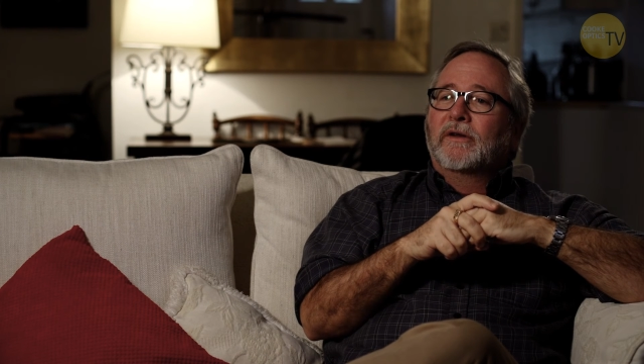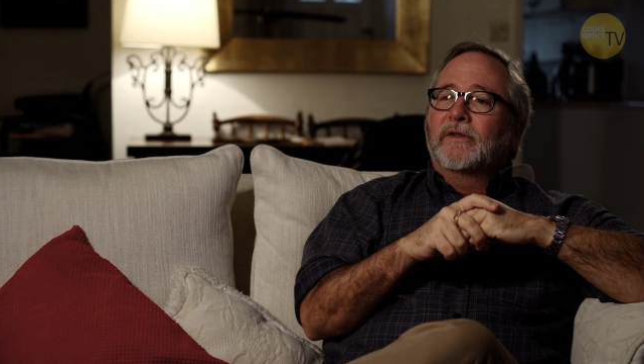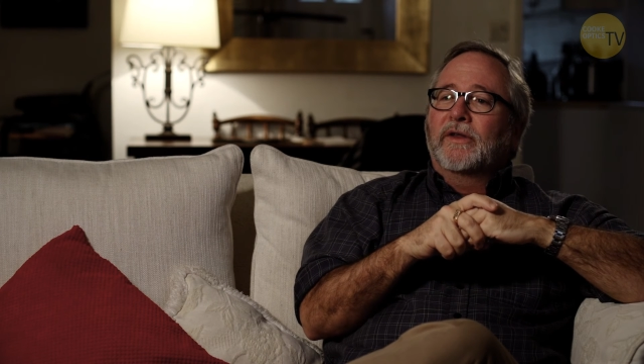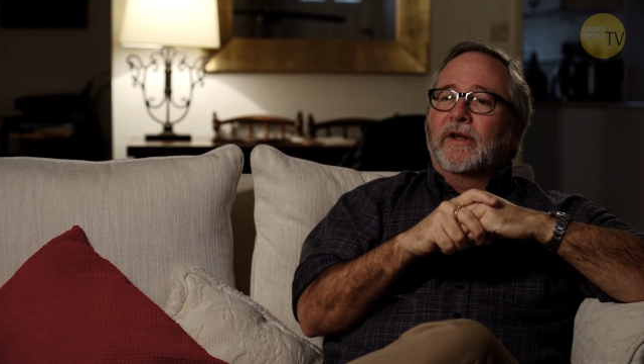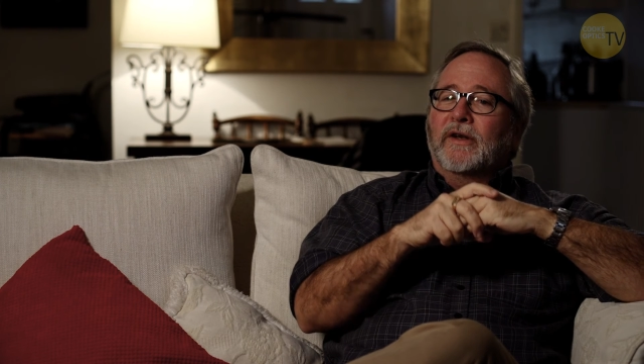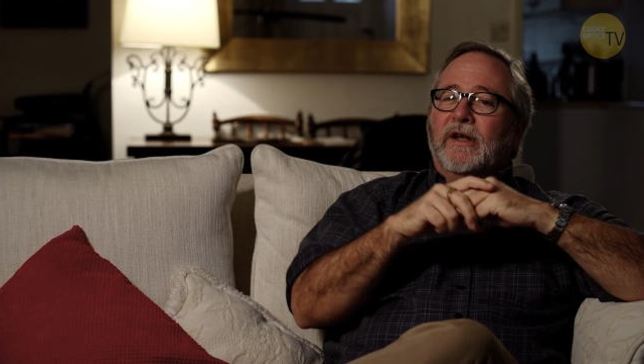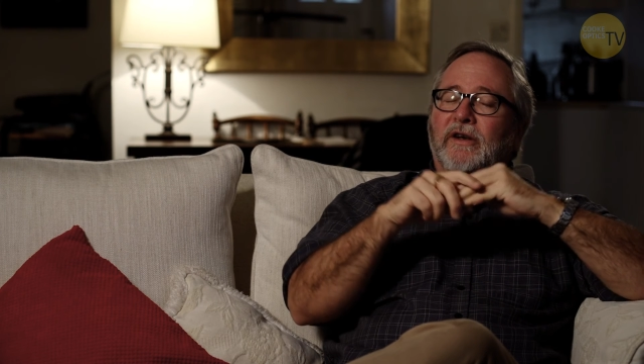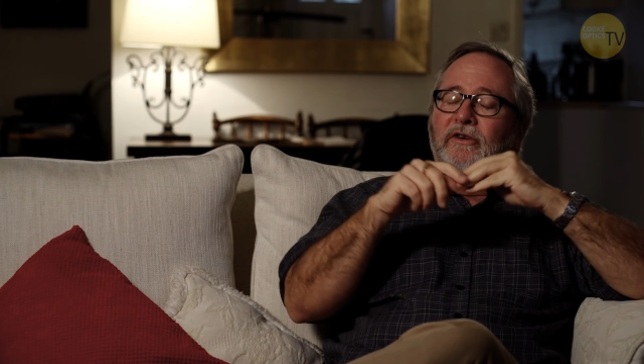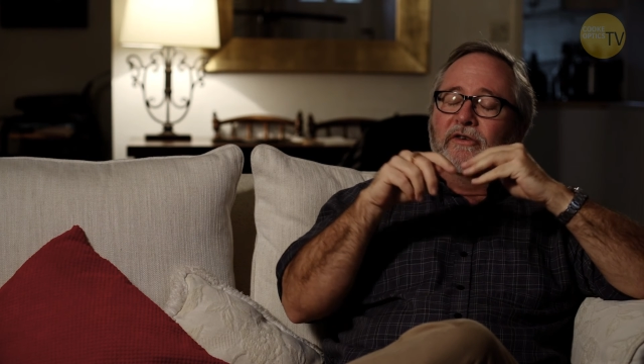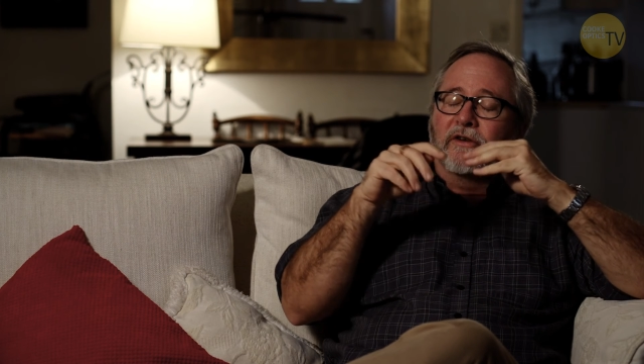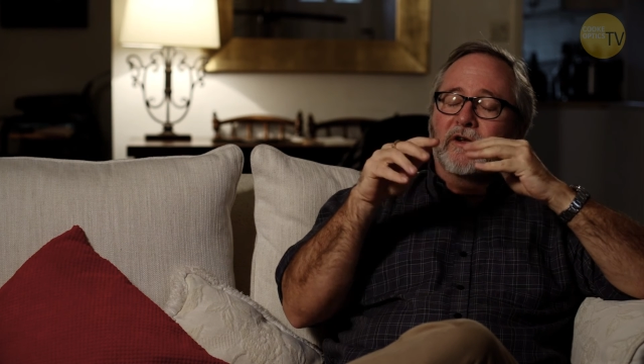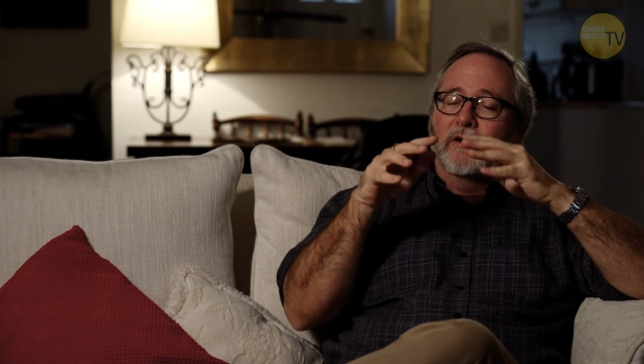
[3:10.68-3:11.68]
that it
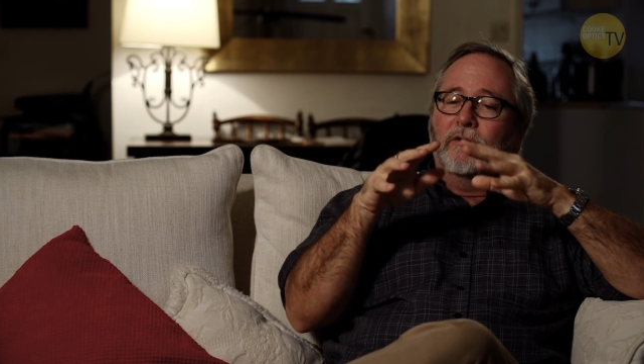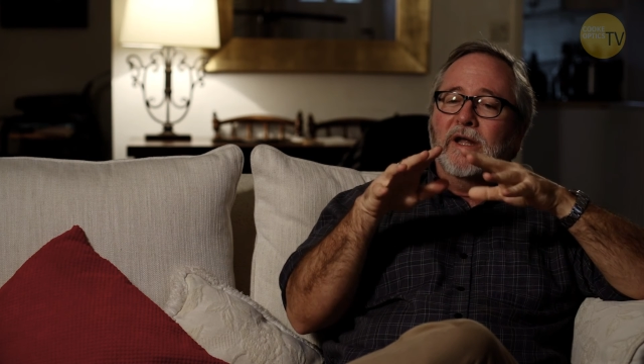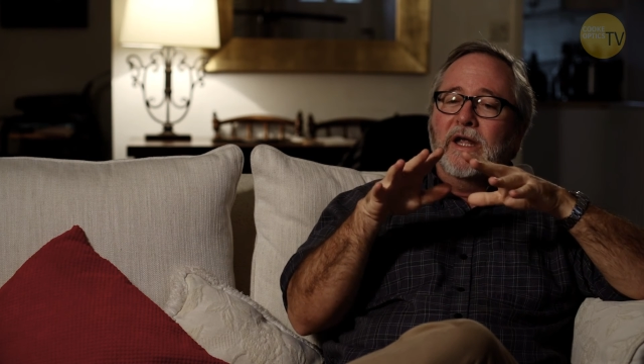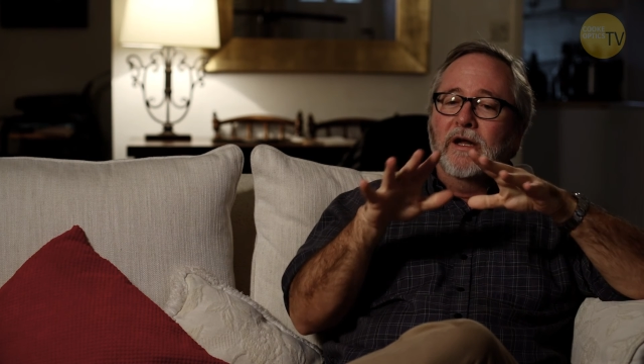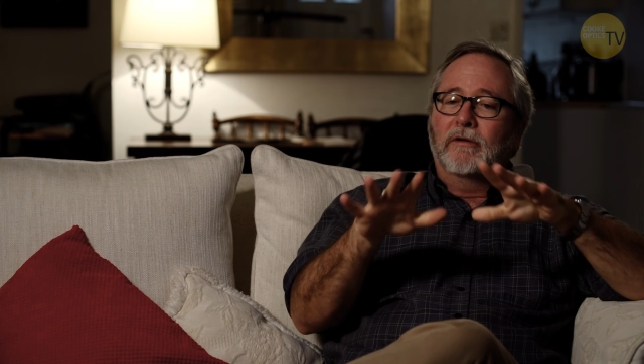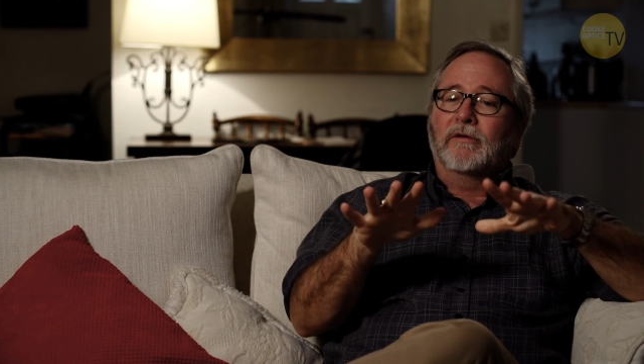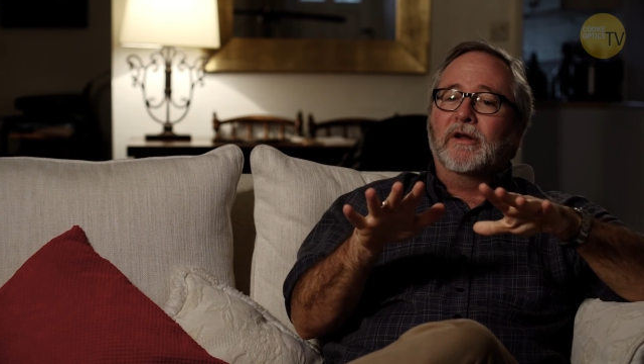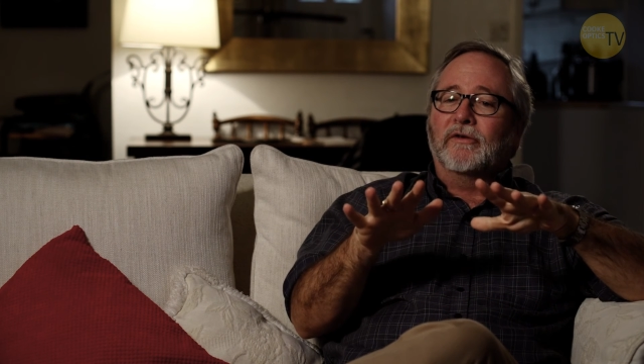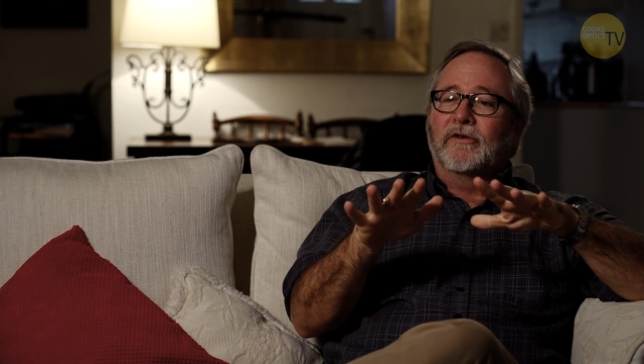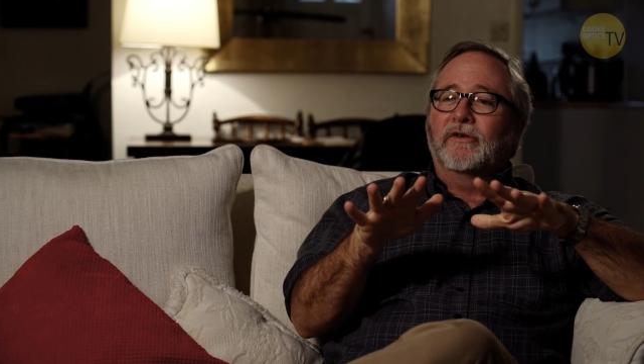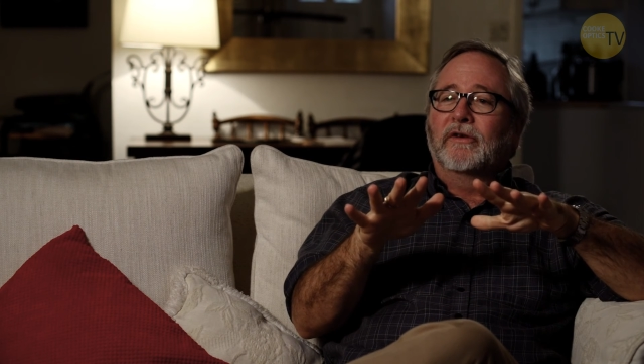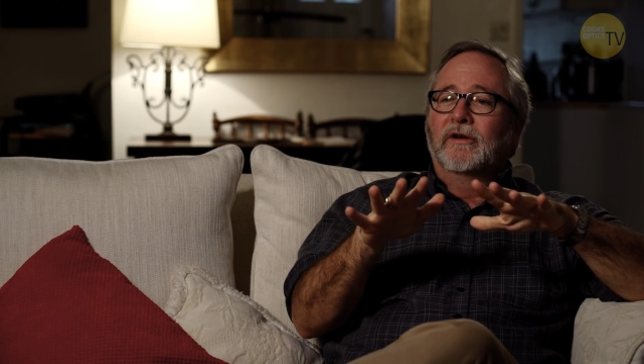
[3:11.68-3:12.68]
is a
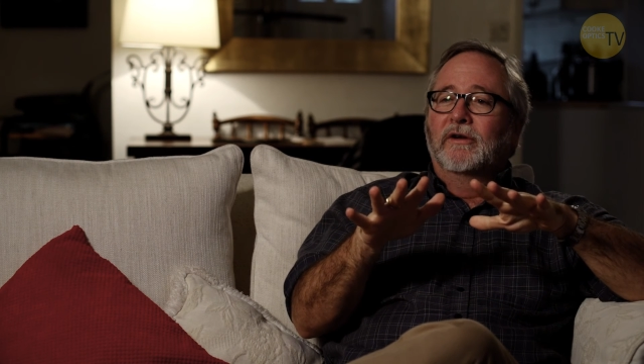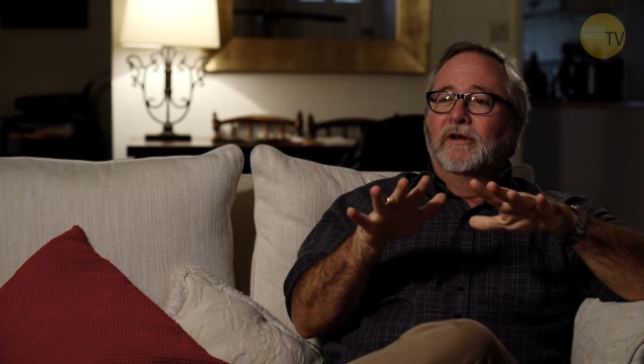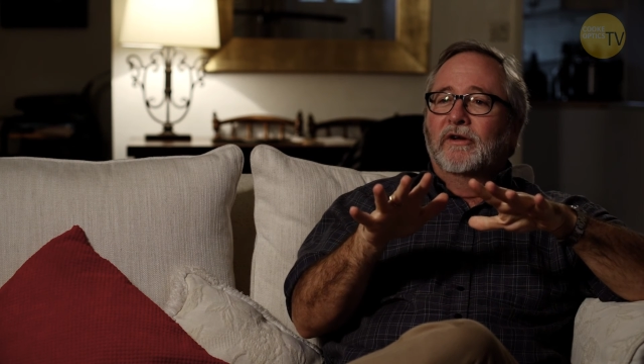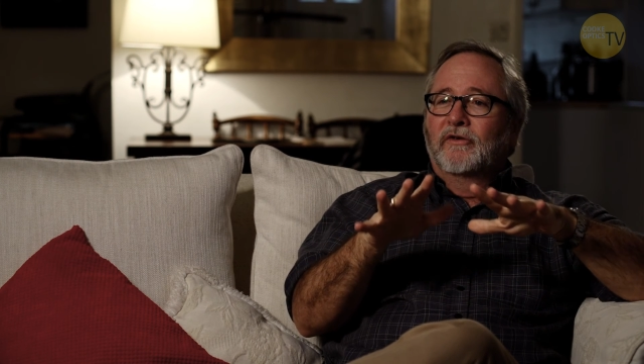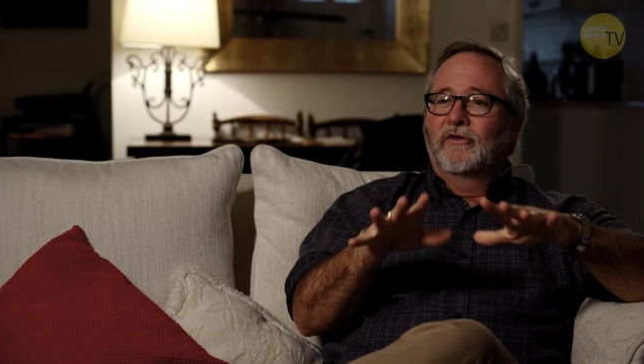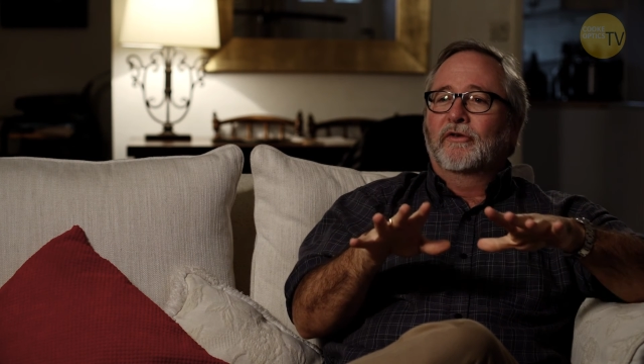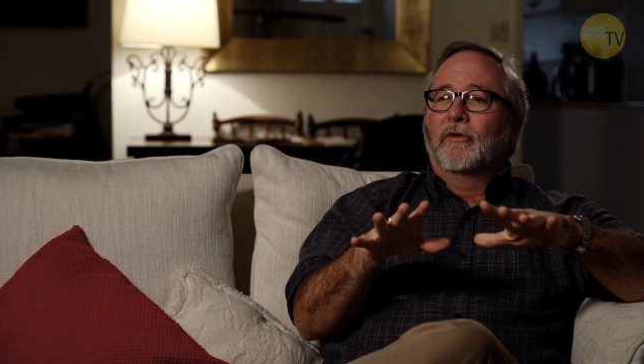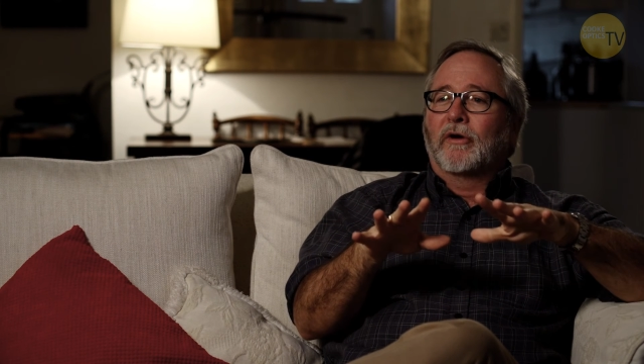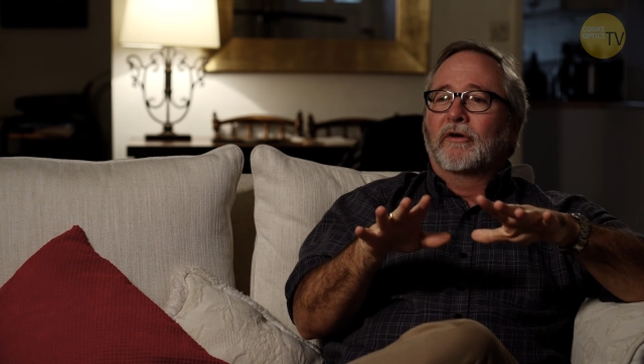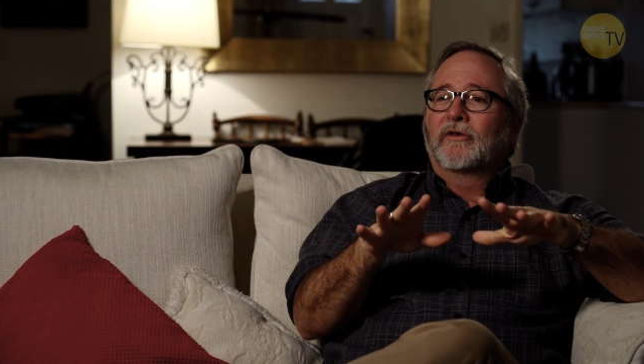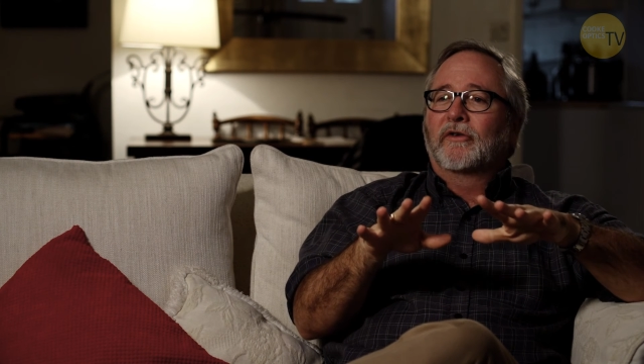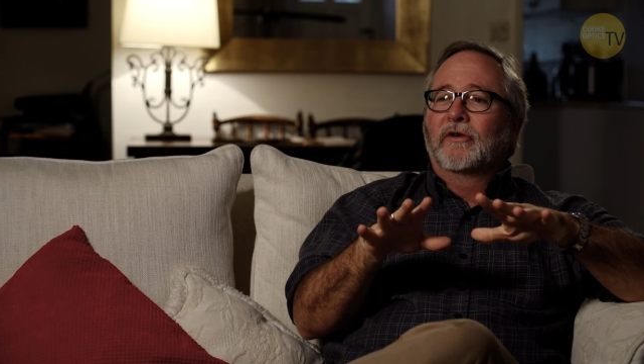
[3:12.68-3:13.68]
coherent
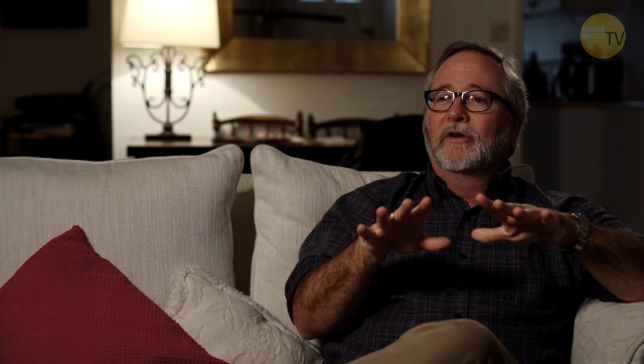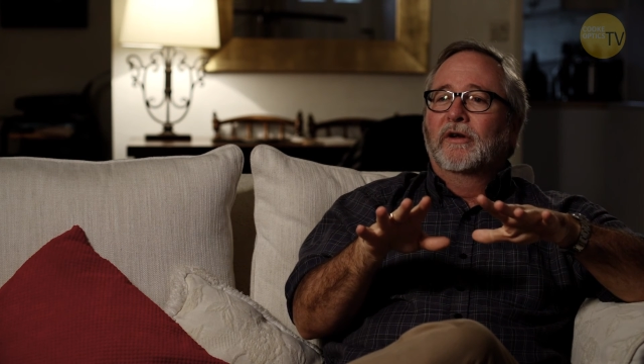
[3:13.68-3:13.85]
source,